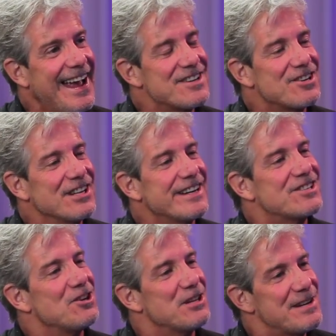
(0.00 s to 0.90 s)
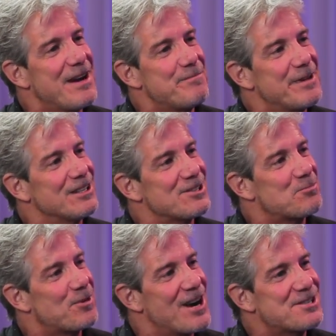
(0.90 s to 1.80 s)
Angelina think, Jolie might be a little
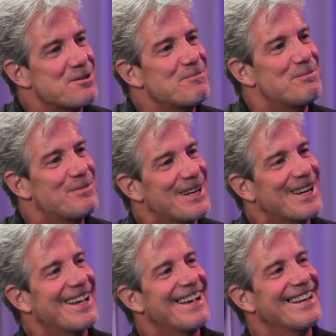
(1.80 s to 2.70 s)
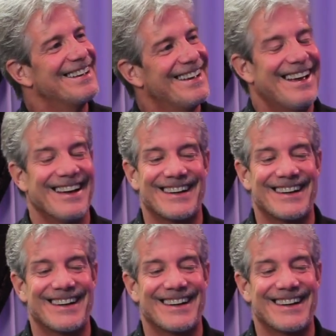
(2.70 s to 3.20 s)
surprised. It could happen. But, yeah. It could happen.